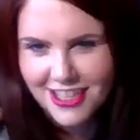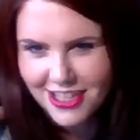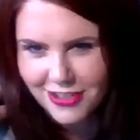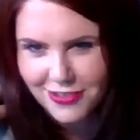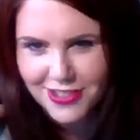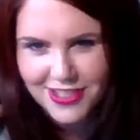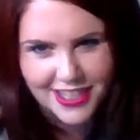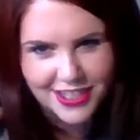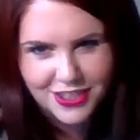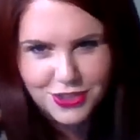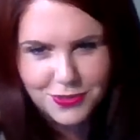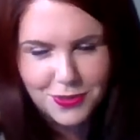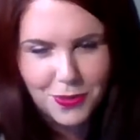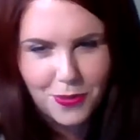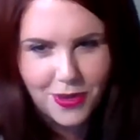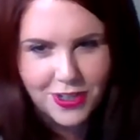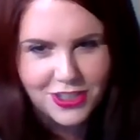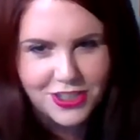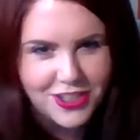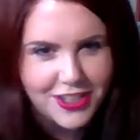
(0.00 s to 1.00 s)
I think you said you
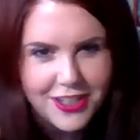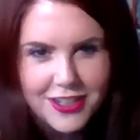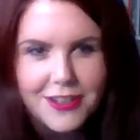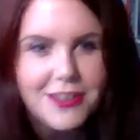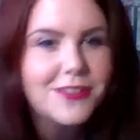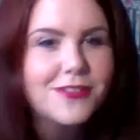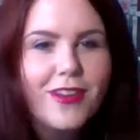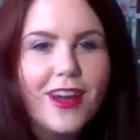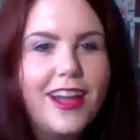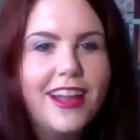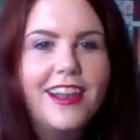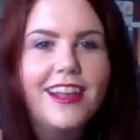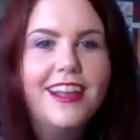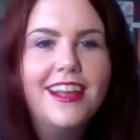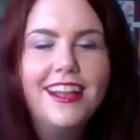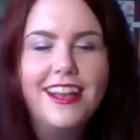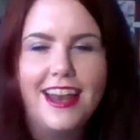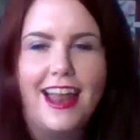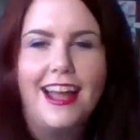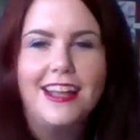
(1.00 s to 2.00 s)
were watching it as well
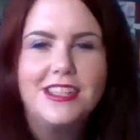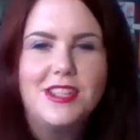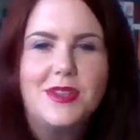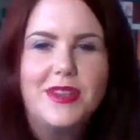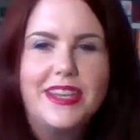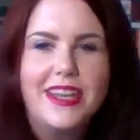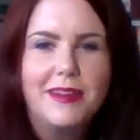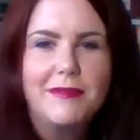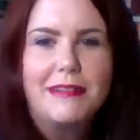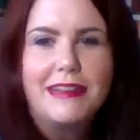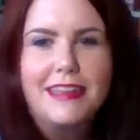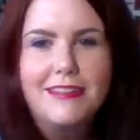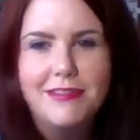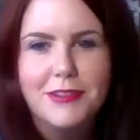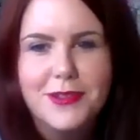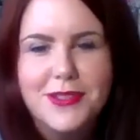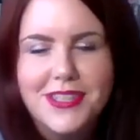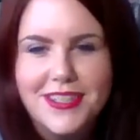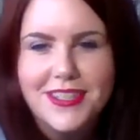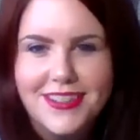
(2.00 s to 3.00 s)
last week. I
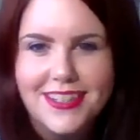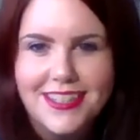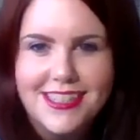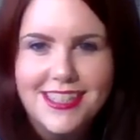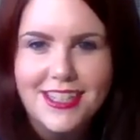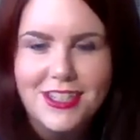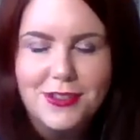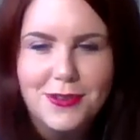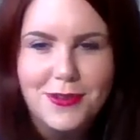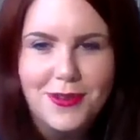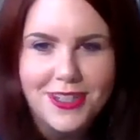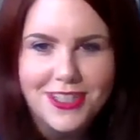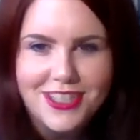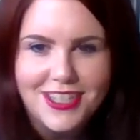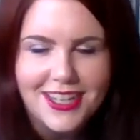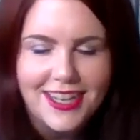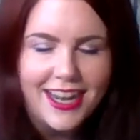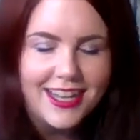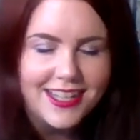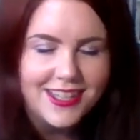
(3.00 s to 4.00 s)
believe it was you that said you were
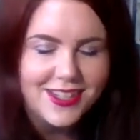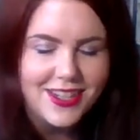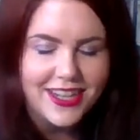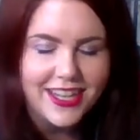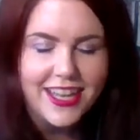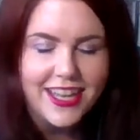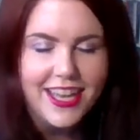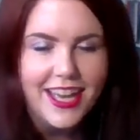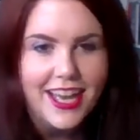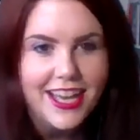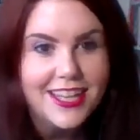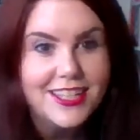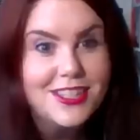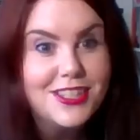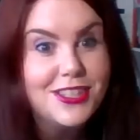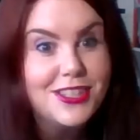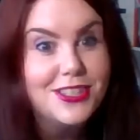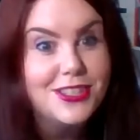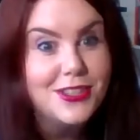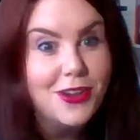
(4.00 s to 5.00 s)
watching it last week.
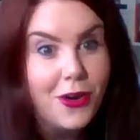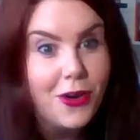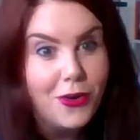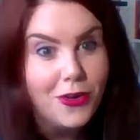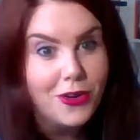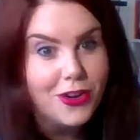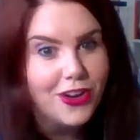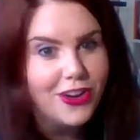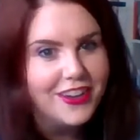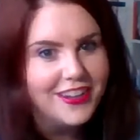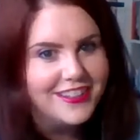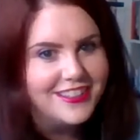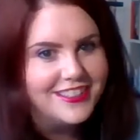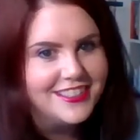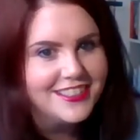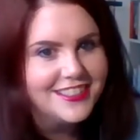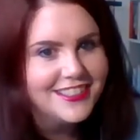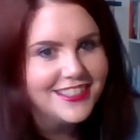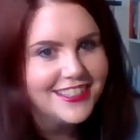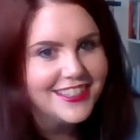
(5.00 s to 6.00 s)
It's so
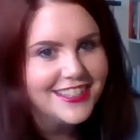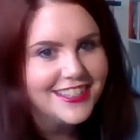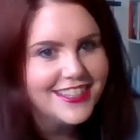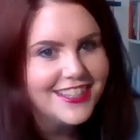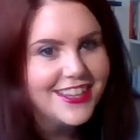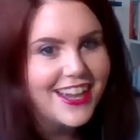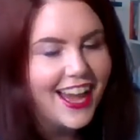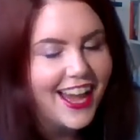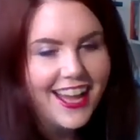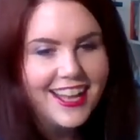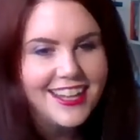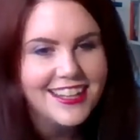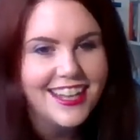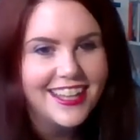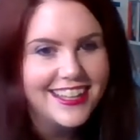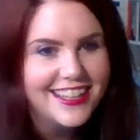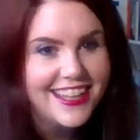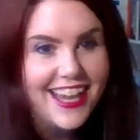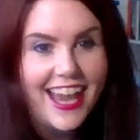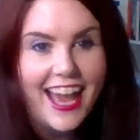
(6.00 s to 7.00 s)
good. You can't,
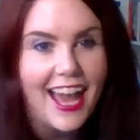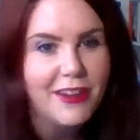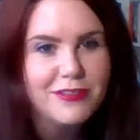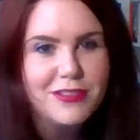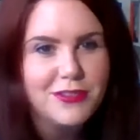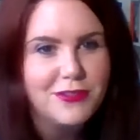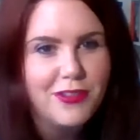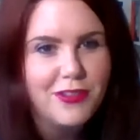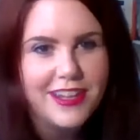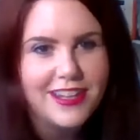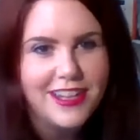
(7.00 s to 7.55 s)
like, you have to